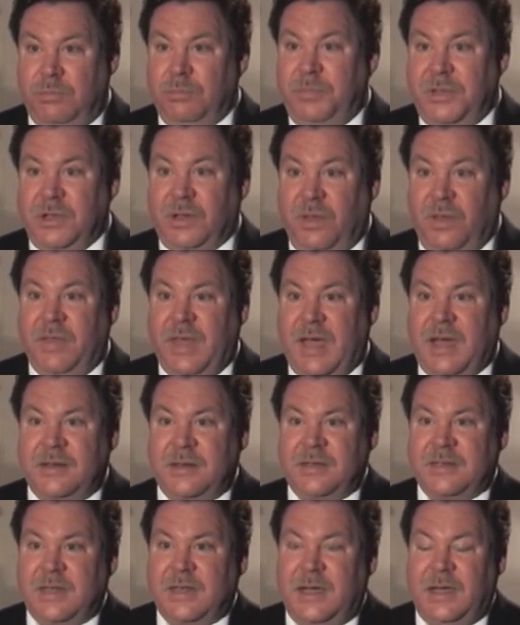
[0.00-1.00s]
build that
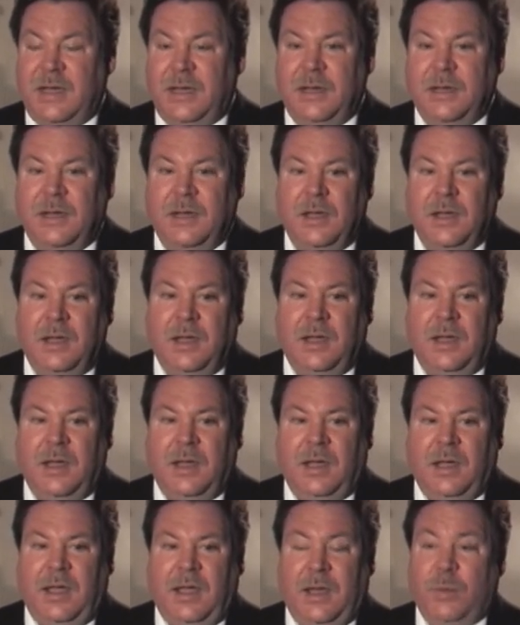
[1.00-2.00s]
design.
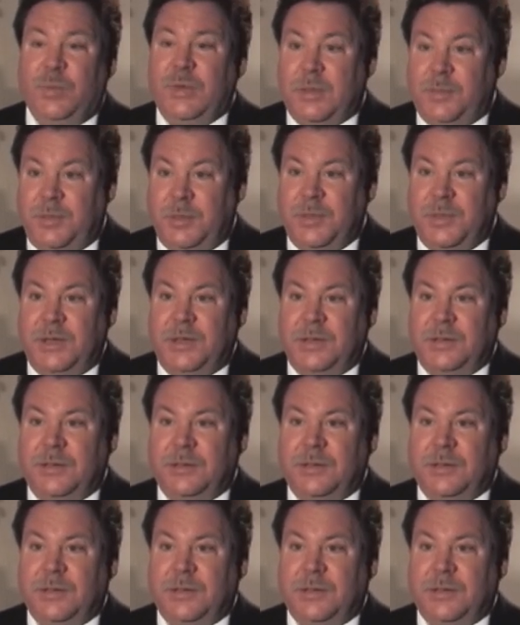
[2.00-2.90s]
And we implemented it.